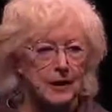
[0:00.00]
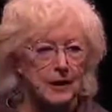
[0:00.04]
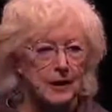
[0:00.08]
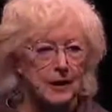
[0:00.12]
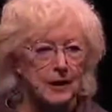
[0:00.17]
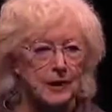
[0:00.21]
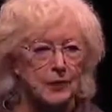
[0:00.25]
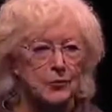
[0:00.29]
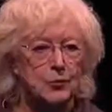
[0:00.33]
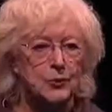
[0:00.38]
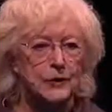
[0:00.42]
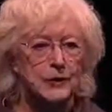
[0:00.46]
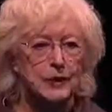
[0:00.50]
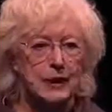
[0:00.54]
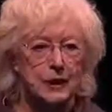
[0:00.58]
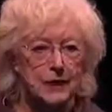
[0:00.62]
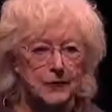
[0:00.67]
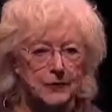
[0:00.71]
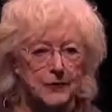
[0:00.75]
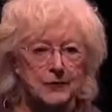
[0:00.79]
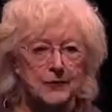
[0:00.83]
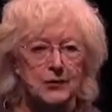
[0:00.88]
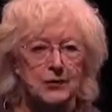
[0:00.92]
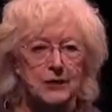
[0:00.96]
And we
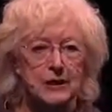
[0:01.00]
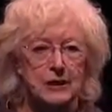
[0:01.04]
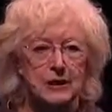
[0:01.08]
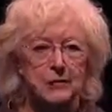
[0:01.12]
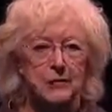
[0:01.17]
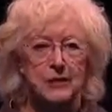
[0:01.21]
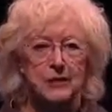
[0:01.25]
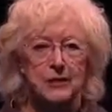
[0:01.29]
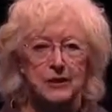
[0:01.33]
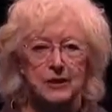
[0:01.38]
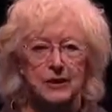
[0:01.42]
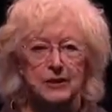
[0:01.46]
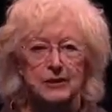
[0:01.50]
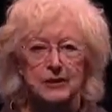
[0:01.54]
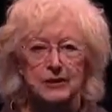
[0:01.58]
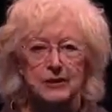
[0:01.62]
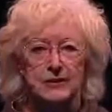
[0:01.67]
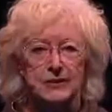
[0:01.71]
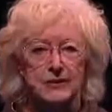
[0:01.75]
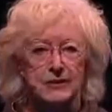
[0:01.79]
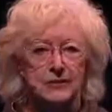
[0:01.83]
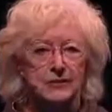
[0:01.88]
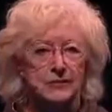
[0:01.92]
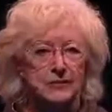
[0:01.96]
have to get beyond
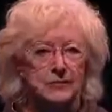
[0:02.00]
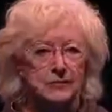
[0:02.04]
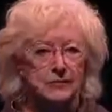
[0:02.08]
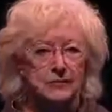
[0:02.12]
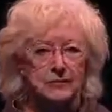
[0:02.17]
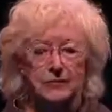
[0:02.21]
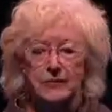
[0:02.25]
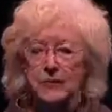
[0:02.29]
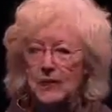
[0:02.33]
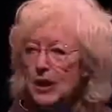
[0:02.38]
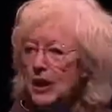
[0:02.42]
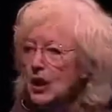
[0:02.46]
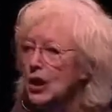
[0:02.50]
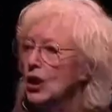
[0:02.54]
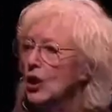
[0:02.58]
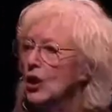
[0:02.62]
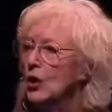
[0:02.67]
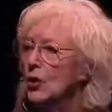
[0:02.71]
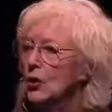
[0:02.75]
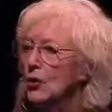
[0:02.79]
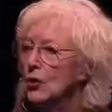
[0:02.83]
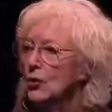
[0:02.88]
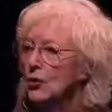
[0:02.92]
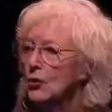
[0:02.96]
it.
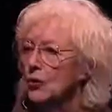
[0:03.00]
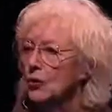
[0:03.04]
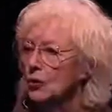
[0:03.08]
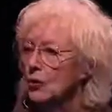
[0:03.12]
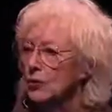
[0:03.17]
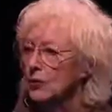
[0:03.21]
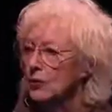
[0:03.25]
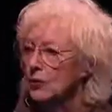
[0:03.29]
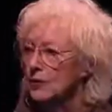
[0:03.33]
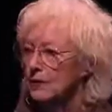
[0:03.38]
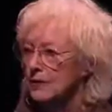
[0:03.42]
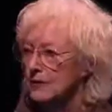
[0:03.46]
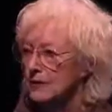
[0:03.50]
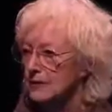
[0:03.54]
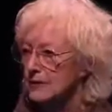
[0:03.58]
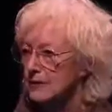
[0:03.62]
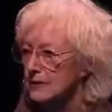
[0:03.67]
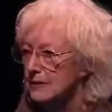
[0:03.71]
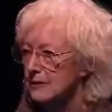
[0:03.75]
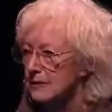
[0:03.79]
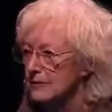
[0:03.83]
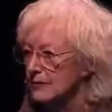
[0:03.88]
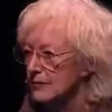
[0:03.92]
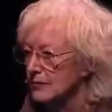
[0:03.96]
All of
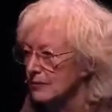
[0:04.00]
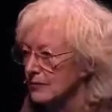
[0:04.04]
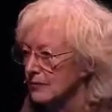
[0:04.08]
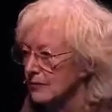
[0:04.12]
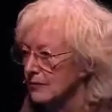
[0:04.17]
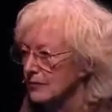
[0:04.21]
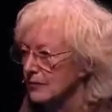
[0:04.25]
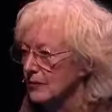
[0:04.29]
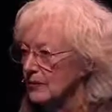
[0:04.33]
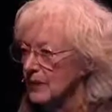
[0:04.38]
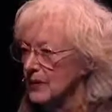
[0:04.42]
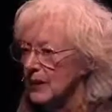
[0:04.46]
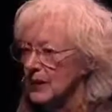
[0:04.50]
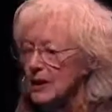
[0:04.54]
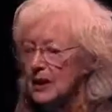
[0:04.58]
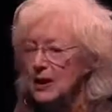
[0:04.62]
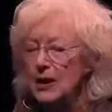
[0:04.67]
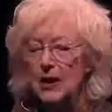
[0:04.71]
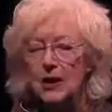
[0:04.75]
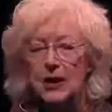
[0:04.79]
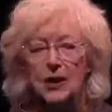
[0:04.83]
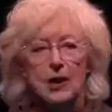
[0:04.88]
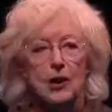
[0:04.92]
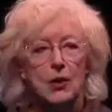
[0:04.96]
us.
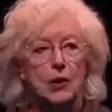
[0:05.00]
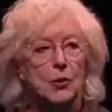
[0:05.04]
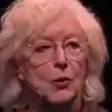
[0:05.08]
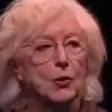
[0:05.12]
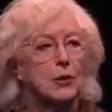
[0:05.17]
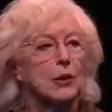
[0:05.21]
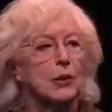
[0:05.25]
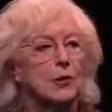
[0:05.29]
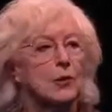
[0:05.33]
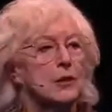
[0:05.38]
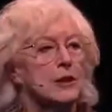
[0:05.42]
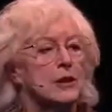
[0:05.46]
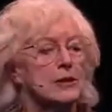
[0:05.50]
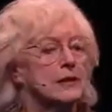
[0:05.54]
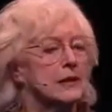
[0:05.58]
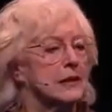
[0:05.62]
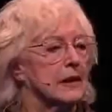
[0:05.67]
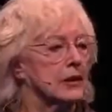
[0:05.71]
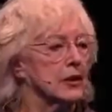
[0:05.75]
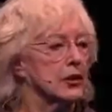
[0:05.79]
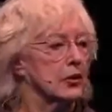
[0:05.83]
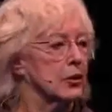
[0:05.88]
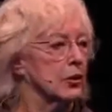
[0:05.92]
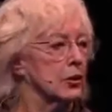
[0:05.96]
Whether we're
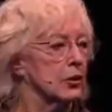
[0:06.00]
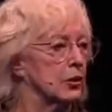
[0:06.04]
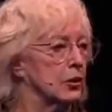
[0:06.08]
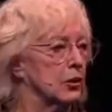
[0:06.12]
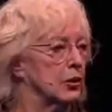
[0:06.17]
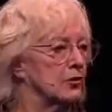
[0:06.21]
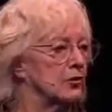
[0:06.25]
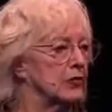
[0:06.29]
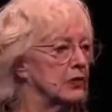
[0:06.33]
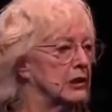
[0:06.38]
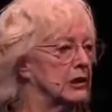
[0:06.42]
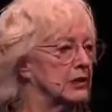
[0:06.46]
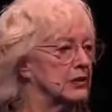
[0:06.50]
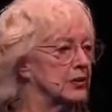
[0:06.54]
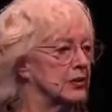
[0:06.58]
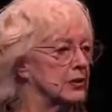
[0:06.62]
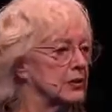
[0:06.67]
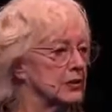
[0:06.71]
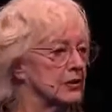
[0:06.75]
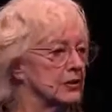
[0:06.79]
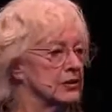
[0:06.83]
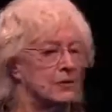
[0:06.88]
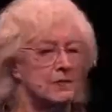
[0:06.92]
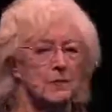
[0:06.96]
secular or
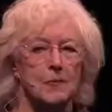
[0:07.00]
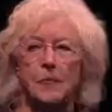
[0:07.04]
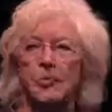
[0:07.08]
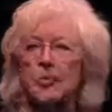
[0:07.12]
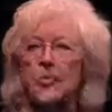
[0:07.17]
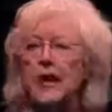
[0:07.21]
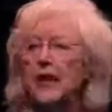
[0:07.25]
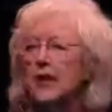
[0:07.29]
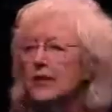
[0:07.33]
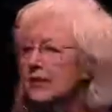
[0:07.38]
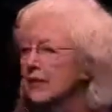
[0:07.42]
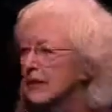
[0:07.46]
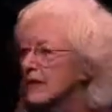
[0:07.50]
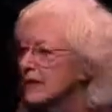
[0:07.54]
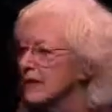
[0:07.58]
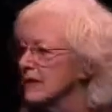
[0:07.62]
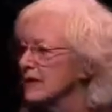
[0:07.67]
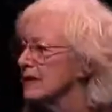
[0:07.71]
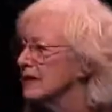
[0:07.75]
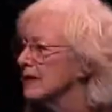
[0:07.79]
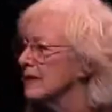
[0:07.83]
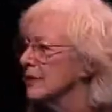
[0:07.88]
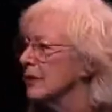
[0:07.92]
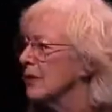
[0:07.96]
religious,
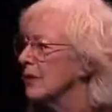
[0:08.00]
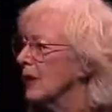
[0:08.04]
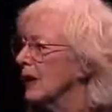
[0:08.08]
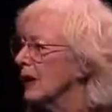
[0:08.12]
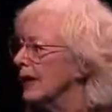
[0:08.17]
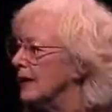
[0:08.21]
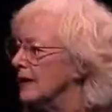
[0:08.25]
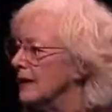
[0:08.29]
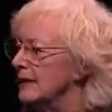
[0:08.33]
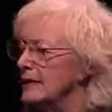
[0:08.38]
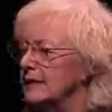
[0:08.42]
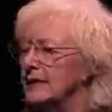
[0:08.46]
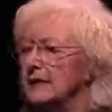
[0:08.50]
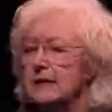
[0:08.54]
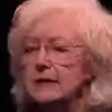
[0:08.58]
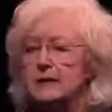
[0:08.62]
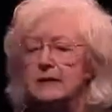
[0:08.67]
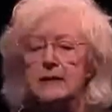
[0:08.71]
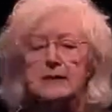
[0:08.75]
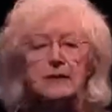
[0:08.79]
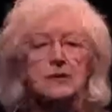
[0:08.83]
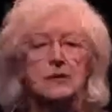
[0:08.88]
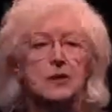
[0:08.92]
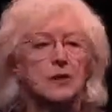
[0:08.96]
theist or
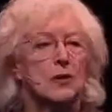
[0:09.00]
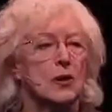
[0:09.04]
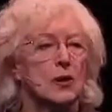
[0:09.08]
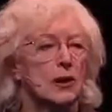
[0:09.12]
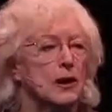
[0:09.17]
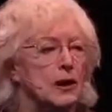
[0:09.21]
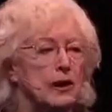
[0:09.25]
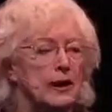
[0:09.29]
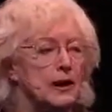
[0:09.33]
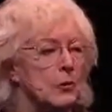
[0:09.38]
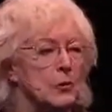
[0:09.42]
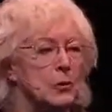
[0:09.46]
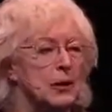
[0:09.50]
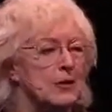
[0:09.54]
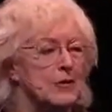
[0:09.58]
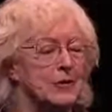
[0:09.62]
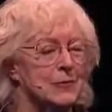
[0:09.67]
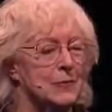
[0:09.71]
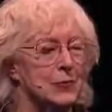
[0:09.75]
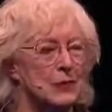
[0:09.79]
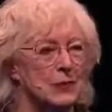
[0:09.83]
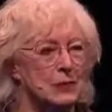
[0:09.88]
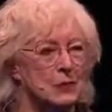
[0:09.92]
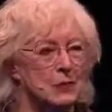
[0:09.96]
atheist or anywhere in
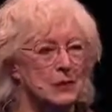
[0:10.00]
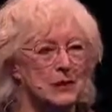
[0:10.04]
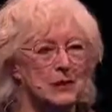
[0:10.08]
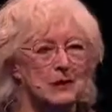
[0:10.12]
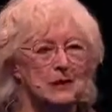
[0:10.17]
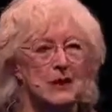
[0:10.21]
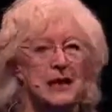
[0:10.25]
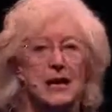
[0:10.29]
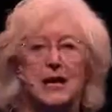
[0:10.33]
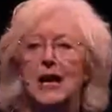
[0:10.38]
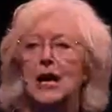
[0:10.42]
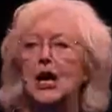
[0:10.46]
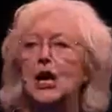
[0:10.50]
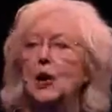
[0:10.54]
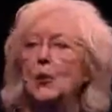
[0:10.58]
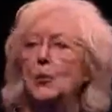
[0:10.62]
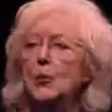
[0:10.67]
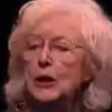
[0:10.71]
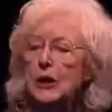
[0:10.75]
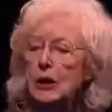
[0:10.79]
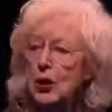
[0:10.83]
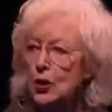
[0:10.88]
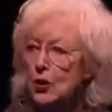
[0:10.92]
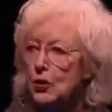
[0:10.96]
between,
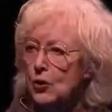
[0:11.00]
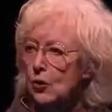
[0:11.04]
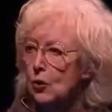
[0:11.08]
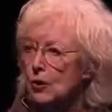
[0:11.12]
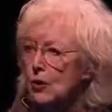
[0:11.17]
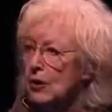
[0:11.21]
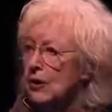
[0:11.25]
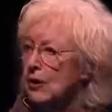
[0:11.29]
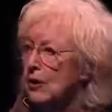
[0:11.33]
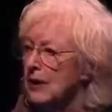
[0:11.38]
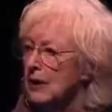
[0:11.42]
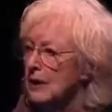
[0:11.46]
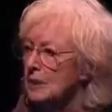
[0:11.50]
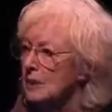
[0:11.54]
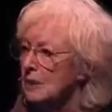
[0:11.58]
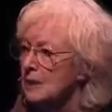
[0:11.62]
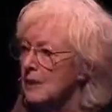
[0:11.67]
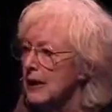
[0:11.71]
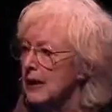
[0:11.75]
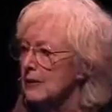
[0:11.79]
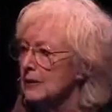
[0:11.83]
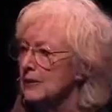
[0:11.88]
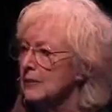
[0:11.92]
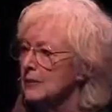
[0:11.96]
we are all
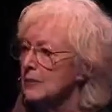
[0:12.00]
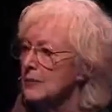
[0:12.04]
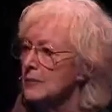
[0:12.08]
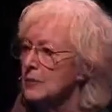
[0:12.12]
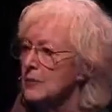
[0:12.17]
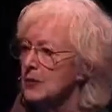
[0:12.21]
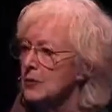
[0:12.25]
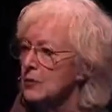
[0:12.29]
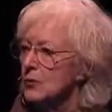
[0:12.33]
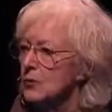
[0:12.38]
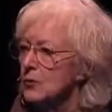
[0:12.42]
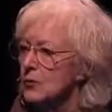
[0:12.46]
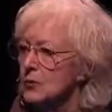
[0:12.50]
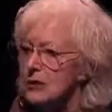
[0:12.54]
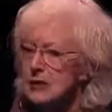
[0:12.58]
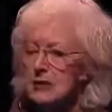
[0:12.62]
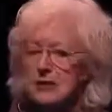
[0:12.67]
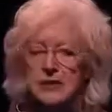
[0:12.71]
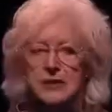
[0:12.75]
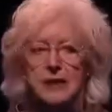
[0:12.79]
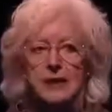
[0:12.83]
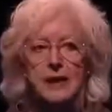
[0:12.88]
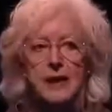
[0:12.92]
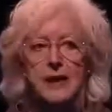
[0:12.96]
impacted by the
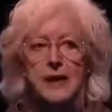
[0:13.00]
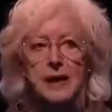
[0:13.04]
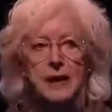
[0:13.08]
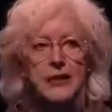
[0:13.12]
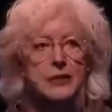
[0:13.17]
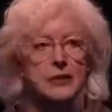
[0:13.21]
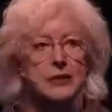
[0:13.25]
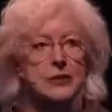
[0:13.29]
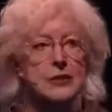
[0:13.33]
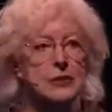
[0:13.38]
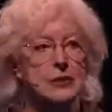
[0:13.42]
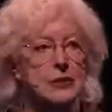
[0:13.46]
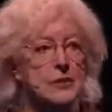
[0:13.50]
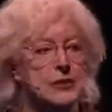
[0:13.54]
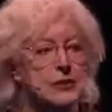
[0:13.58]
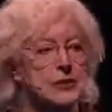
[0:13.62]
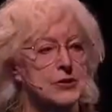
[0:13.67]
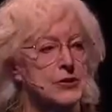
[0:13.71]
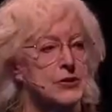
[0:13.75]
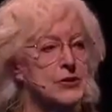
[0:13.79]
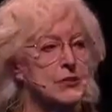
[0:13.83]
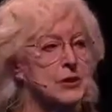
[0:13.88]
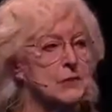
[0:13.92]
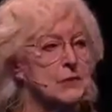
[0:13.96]
words and actions of
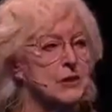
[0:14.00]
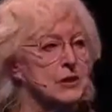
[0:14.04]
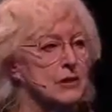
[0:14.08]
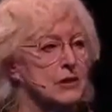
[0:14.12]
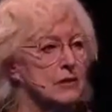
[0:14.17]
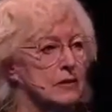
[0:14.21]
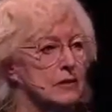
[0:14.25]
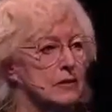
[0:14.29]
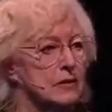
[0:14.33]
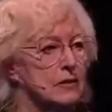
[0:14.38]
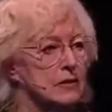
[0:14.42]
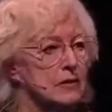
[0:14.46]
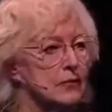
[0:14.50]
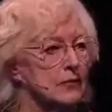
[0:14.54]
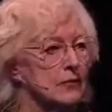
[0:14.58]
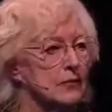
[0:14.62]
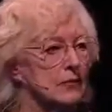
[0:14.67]
extremists.